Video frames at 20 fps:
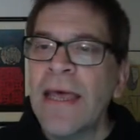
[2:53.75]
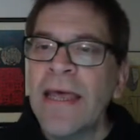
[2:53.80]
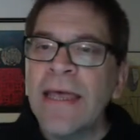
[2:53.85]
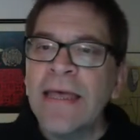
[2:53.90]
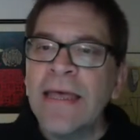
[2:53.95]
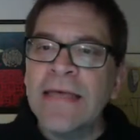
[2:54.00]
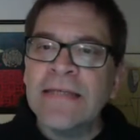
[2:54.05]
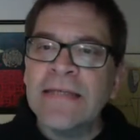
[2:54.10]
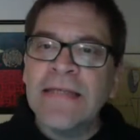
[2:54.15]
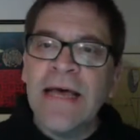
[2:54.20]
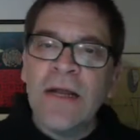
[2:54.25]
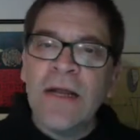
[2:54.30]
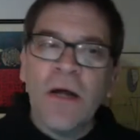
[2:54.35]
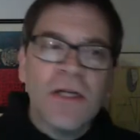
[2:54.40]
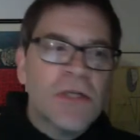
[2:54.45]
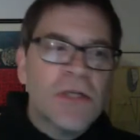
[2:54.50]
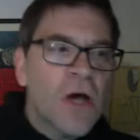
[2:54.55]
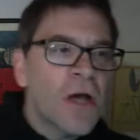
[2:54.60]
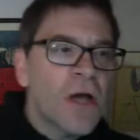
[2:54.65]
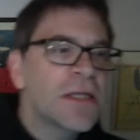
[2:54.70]
is that
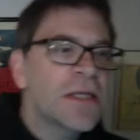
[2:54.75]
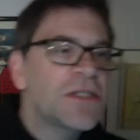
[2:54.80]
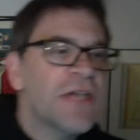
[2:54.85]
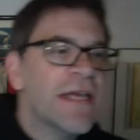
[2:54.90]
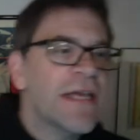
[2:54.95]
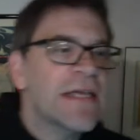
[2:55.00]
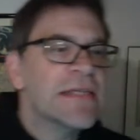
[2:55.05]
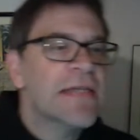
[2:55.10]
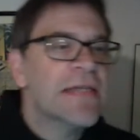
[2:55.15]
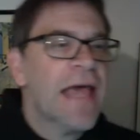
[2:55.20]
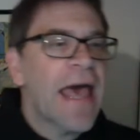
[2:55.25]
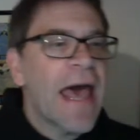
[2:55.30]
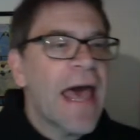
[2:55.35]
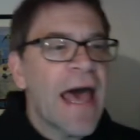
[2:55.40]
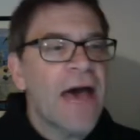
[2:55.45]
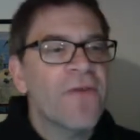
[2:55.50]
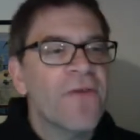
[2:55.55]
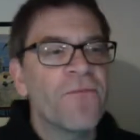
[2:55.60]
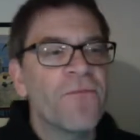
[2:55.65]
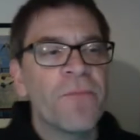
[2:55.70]
ontologies
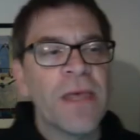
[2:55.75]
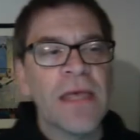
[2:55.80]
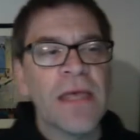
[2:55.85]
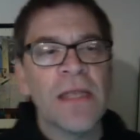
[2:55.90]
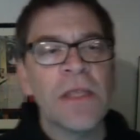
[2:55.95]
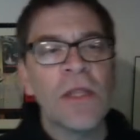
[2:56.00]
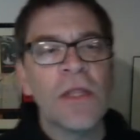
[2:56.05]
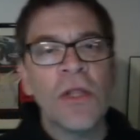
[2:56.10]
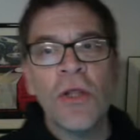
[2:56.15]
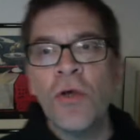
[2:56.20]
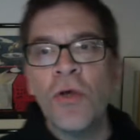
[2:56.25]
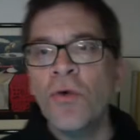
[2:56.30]
have been